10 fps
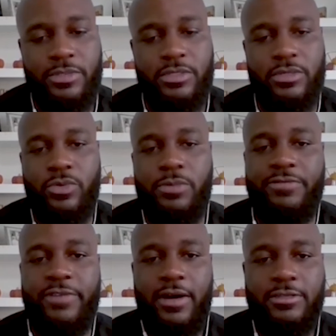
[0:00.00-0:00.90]
Ruby
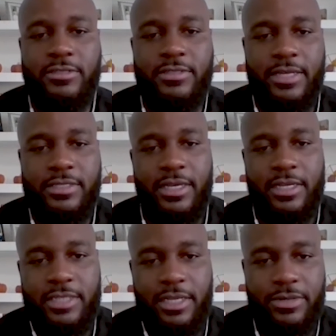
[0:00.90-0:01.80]
Falls outside
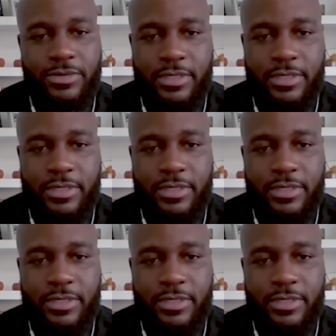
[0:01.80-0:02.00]
of Chattanooga.